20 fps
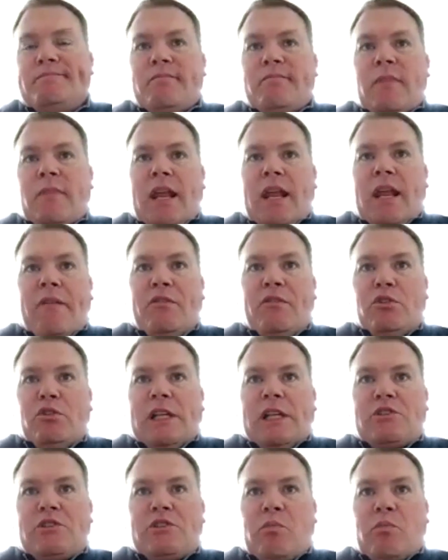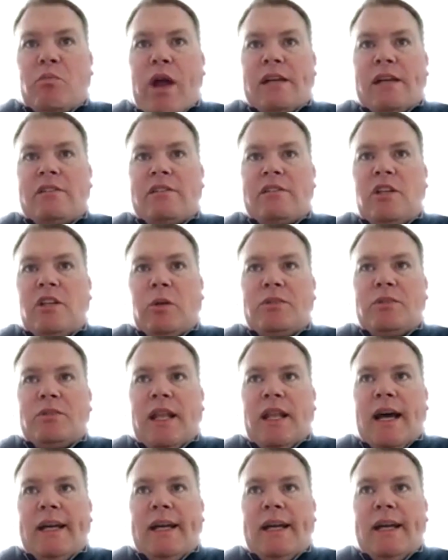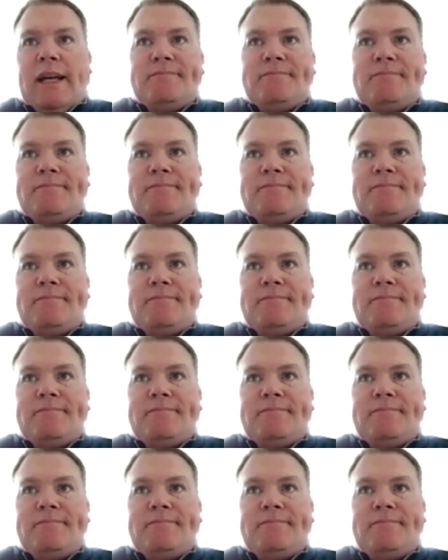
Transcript: and having those extra practices helped a lot.